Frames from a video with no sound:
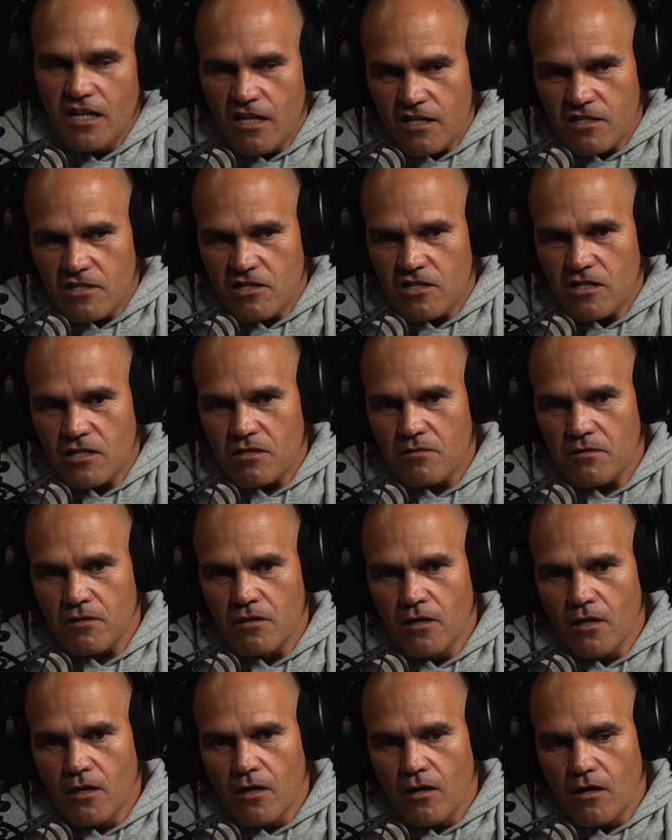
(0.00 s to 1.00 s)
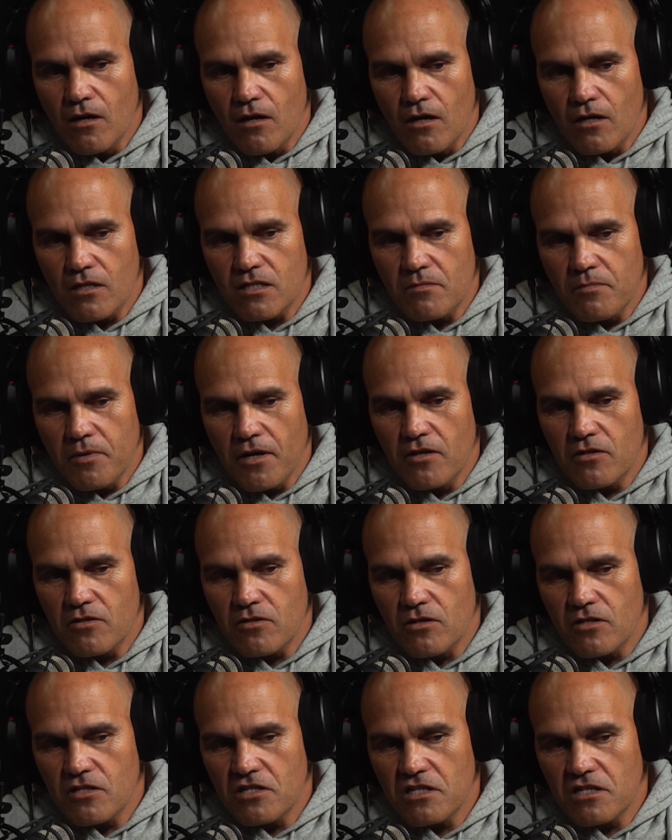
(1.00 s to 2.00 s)
it's just, I suppose,
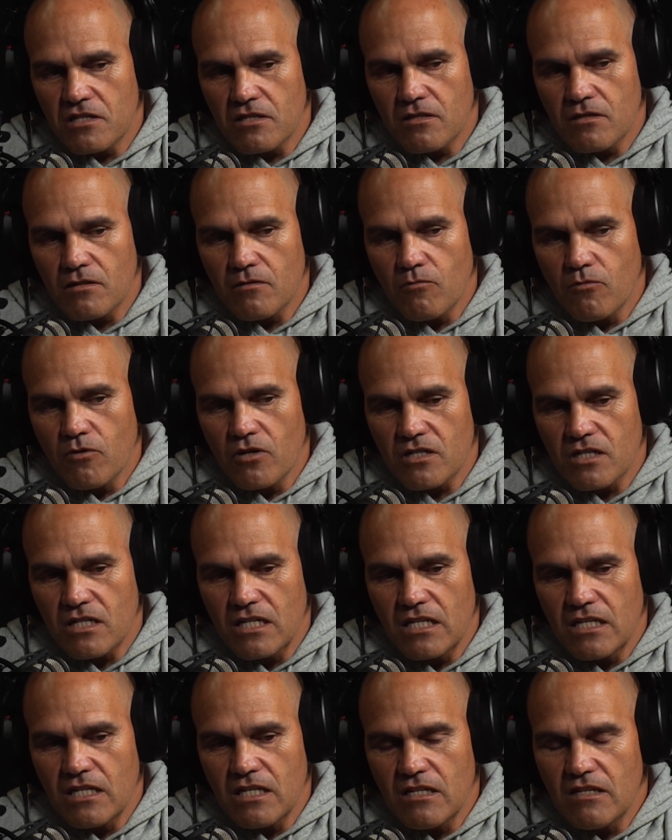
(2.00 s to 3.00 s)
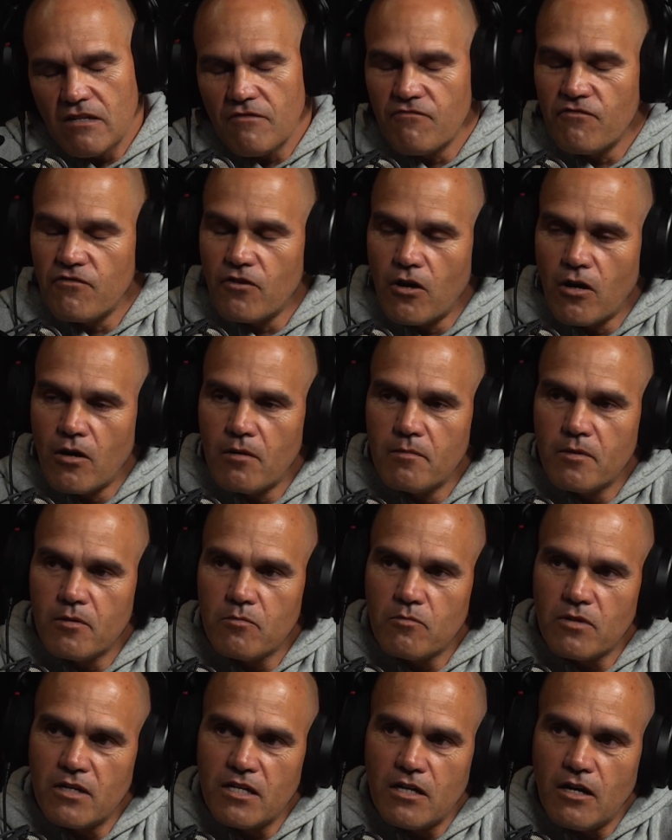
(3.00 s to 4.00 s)
I just wasn't in an environment
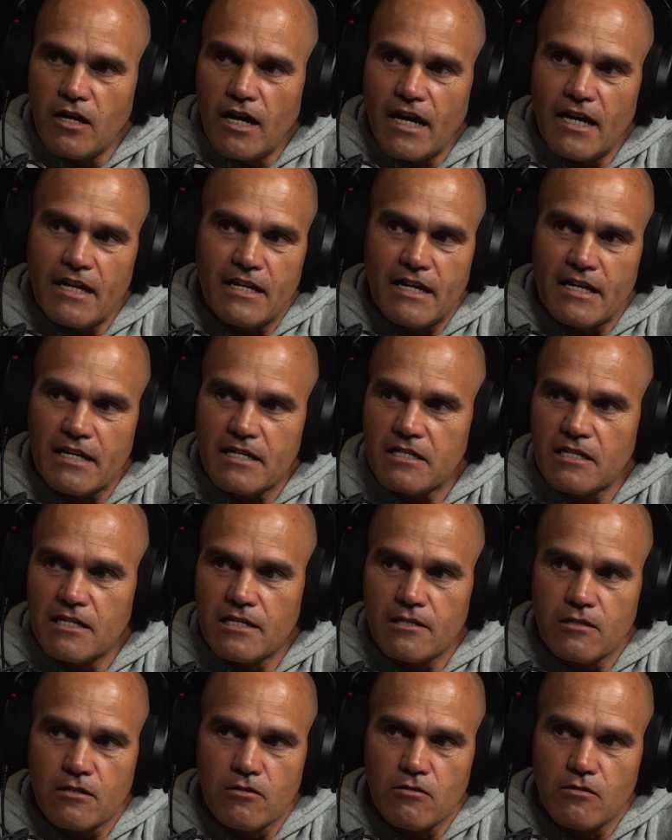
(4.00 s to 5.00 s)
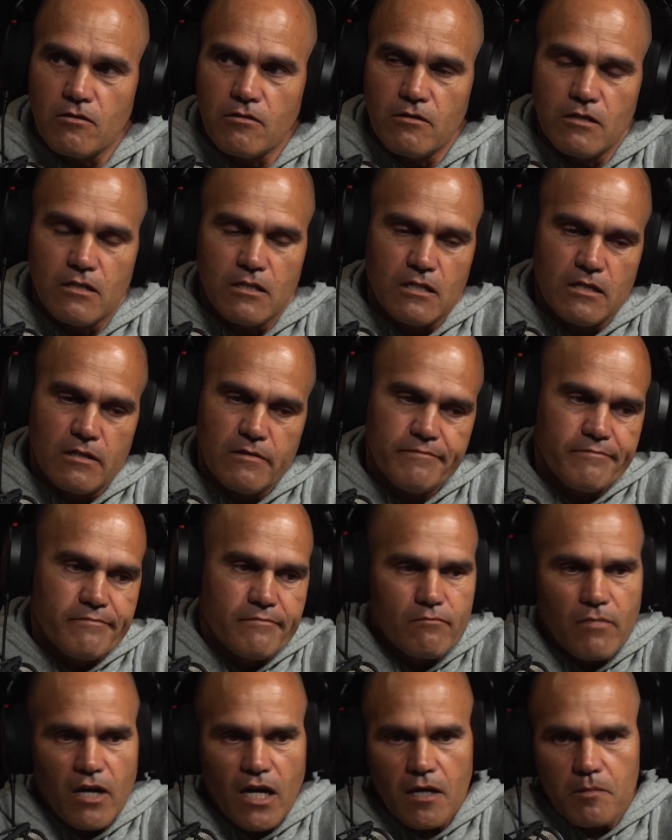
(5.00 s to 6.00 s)
where I had access to, you know,
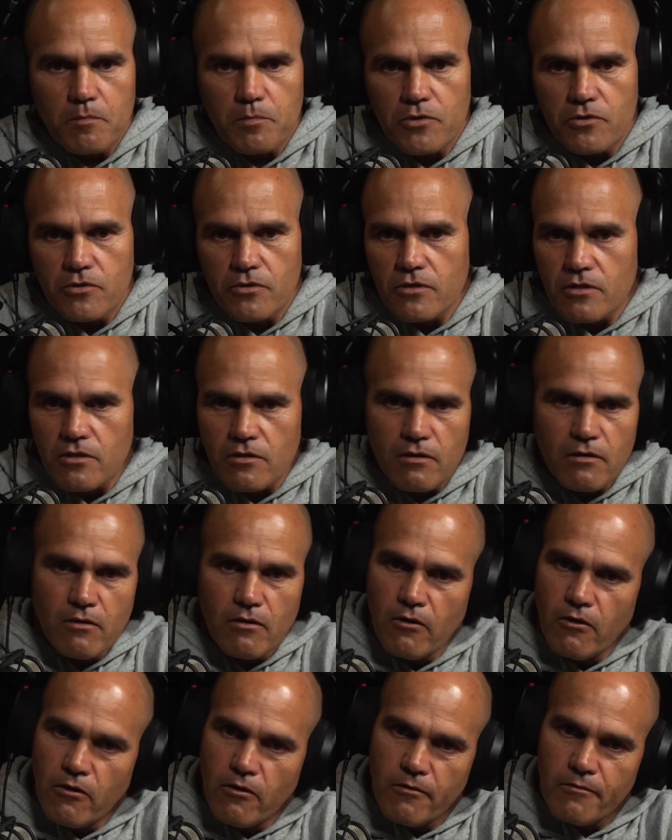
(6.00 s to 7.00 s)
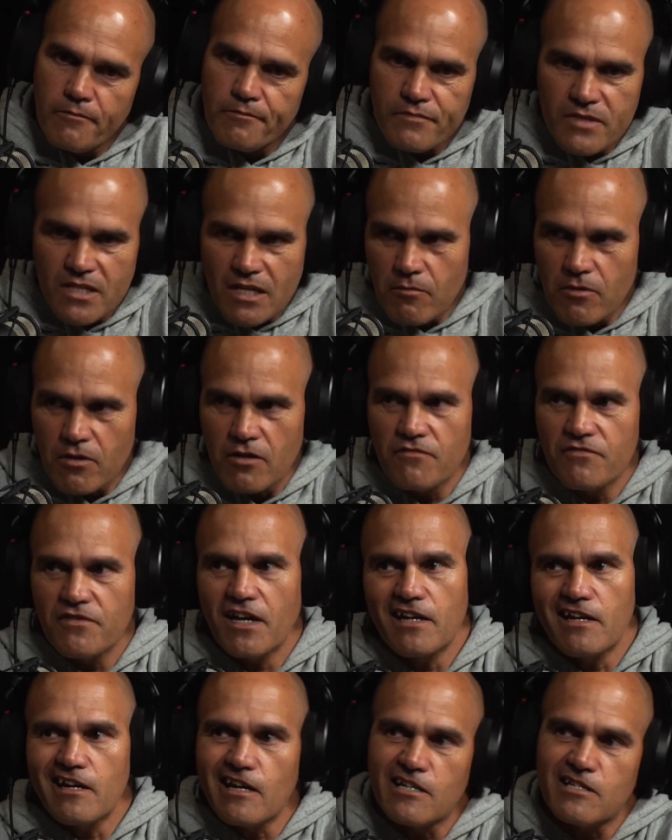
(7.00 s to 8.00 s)
Mark Burris or someone of that
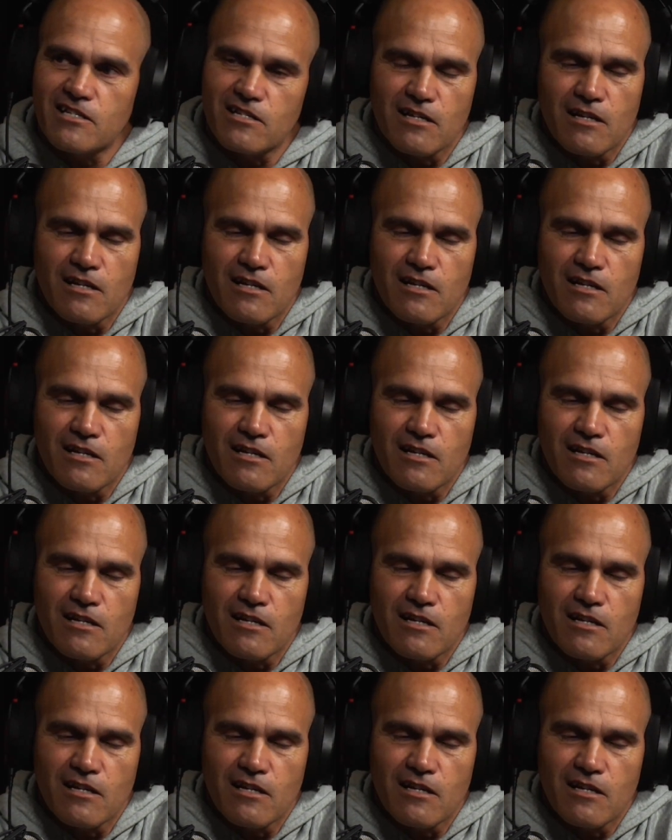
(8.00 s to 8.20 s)
nature.